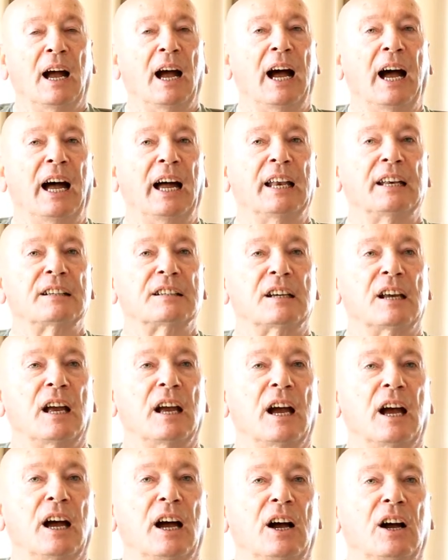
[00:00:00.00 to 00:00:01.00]
and
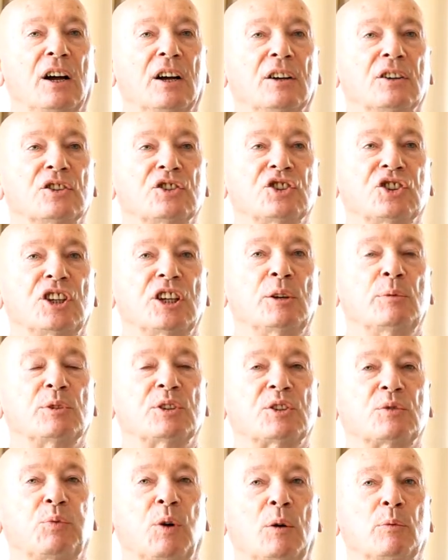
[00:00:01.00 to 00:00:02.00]
uh, she
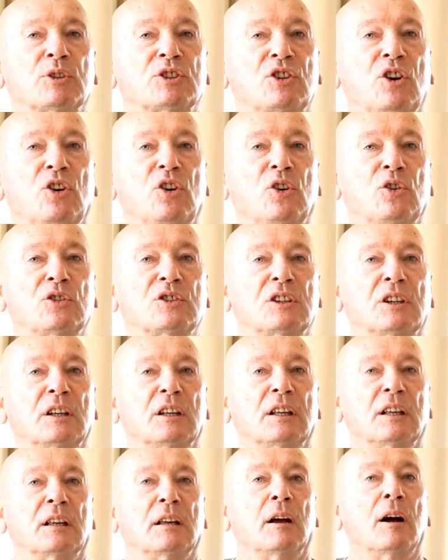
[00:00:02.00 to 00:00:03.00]
was what was called
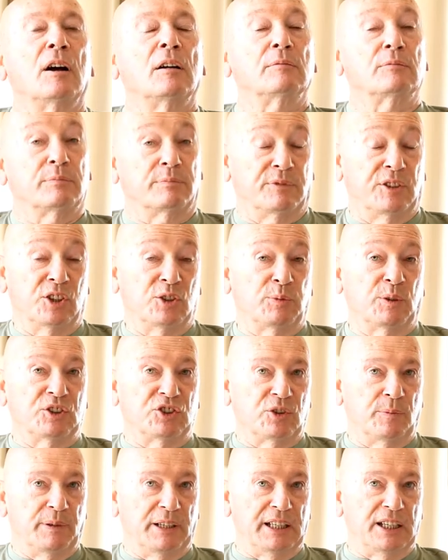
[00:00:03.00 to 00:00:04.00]
this what
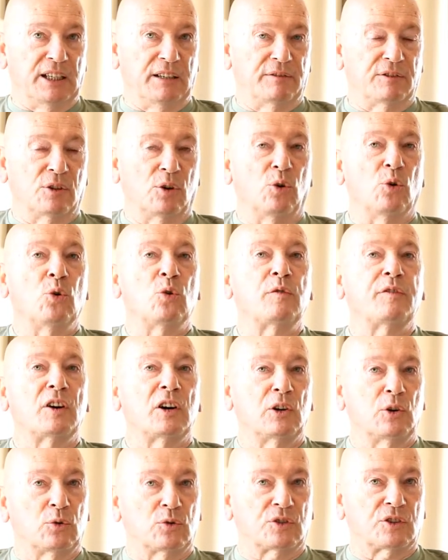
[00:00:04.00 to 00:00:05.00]
she believed,
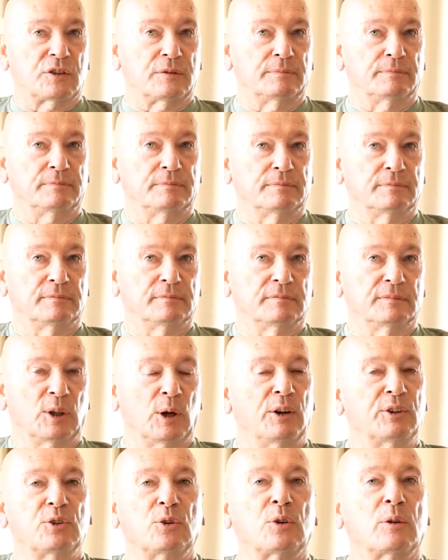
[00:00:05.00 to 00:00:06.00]
overlooked.
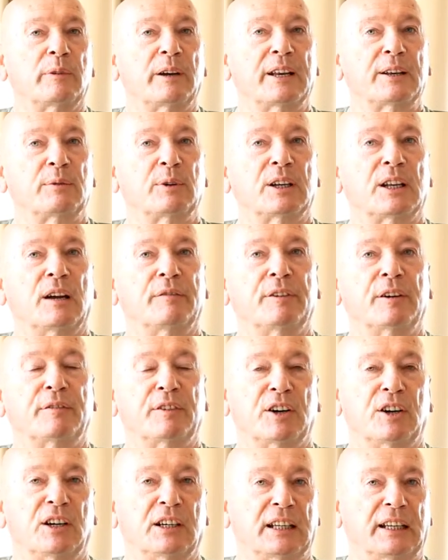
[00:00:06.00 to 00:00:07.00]
Now, I don't know if anyone have
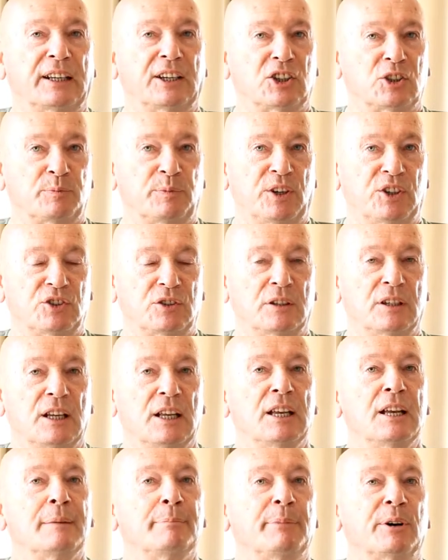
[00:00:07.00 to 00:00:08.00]
ever heard that expression,
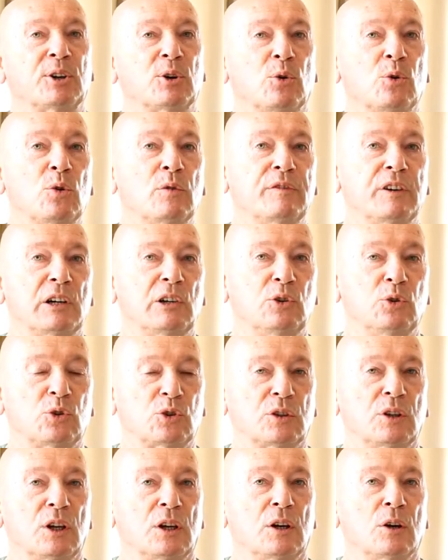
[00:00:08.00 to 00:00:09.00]
but
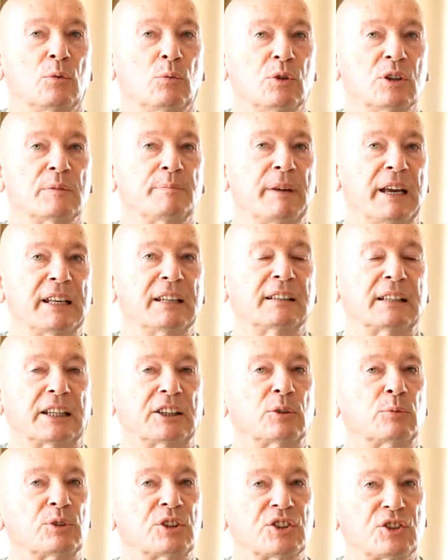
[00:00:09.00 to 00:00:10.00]
overlooked was meant
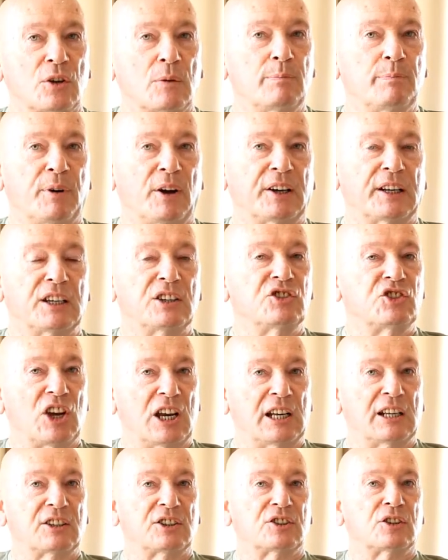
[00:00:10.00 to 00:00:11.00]
that there was somebody
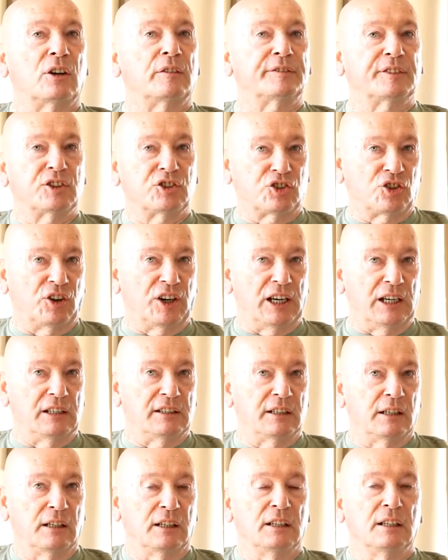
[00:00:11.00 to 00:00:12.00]
jealous of the
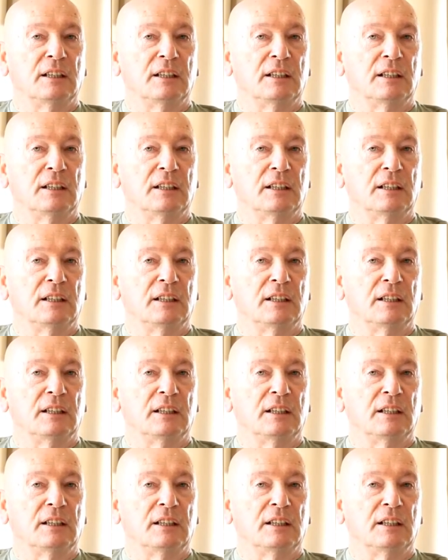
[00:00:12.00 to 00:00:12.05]
child,